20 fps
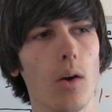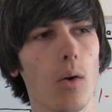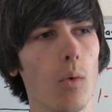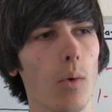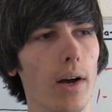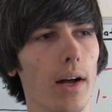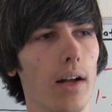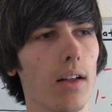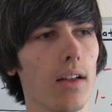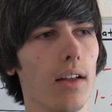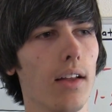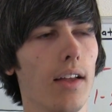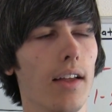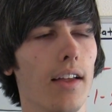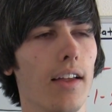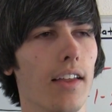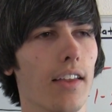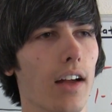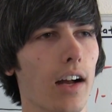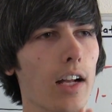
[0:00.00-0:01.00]
Well,
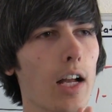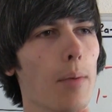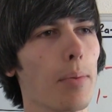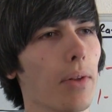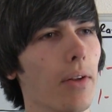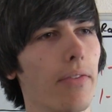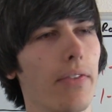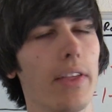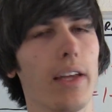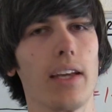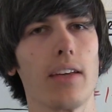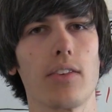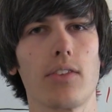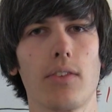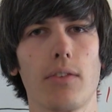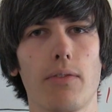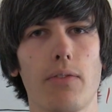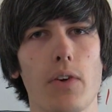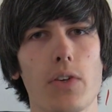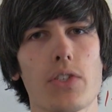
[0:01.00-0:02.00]
a couple of things.
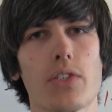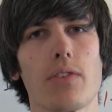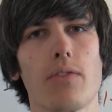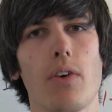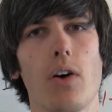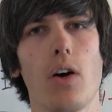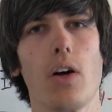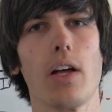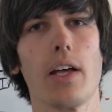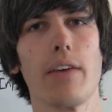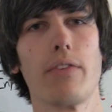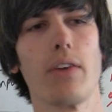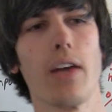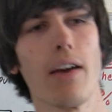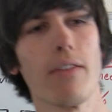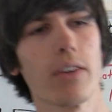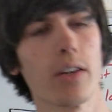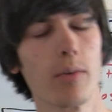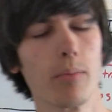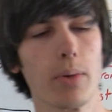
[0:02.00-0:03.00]
First of all, if you
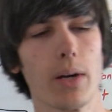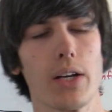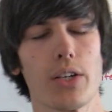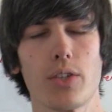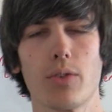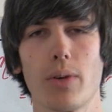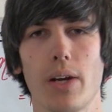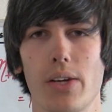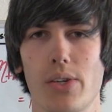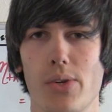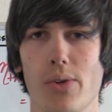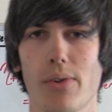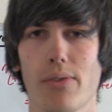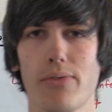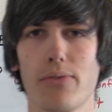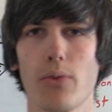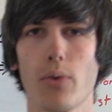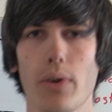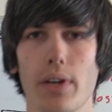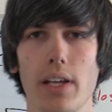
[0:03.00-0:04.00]
have a compression ratio of
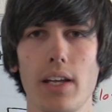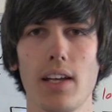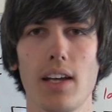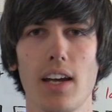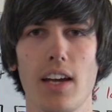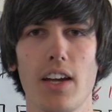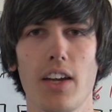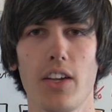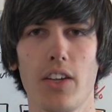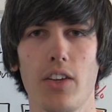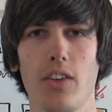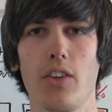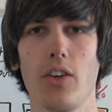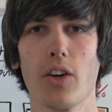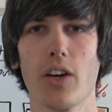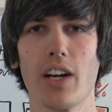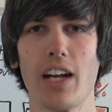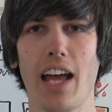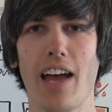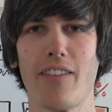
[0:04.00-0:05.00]
40,
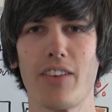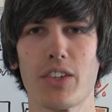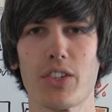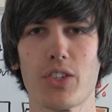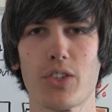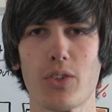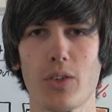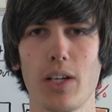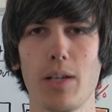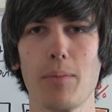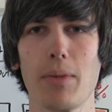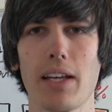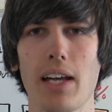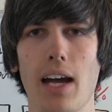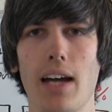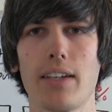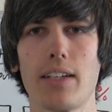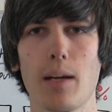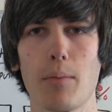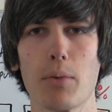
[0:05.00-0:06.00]
you're going to have extremely
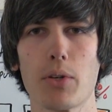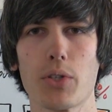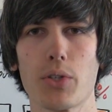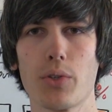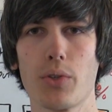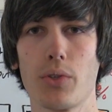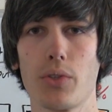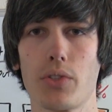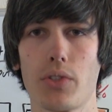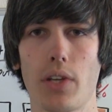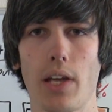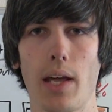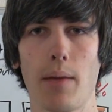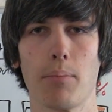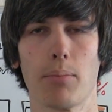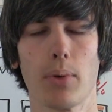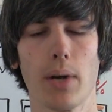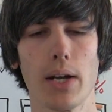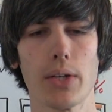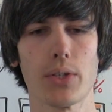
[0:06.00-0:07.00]
high temperatures
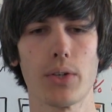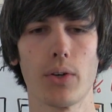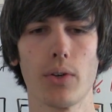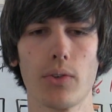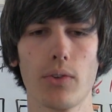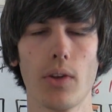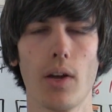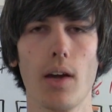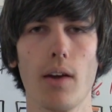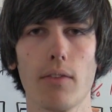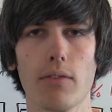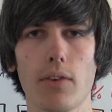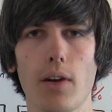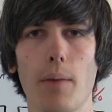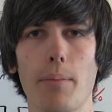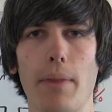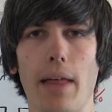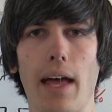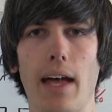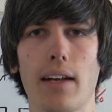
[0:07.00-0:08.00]
and pressures
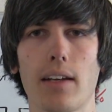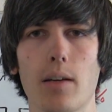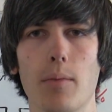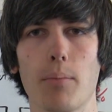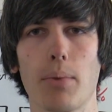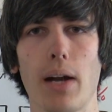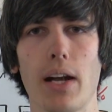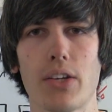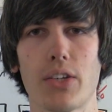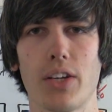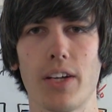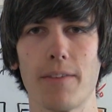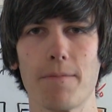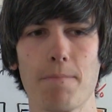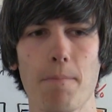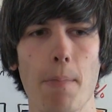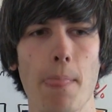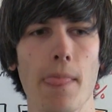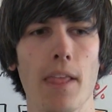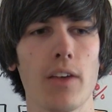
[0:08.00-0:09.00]
from that compression.
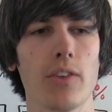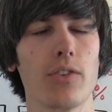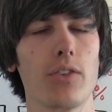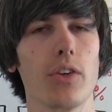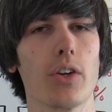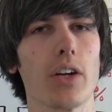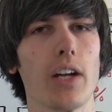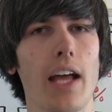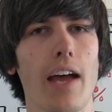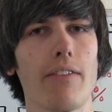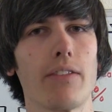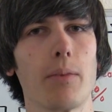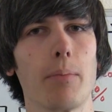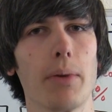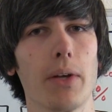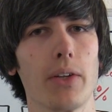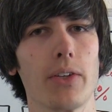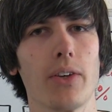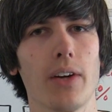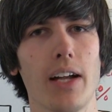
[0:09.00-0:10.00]
So you're going to have to
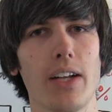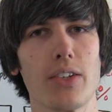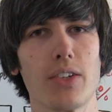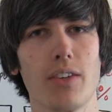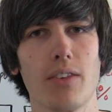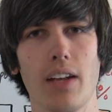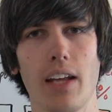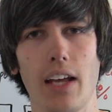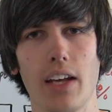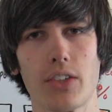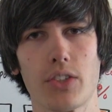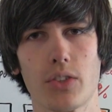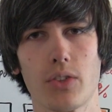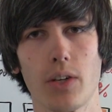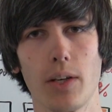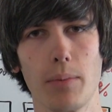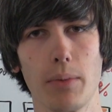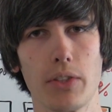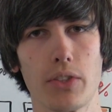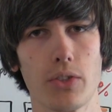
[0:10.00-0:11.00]
build your engine
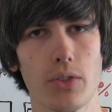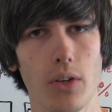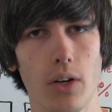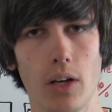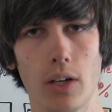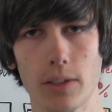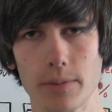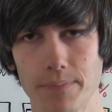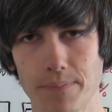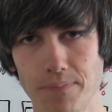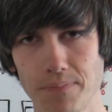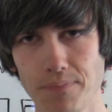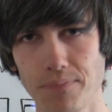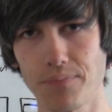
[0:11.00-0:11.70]
extremely strong.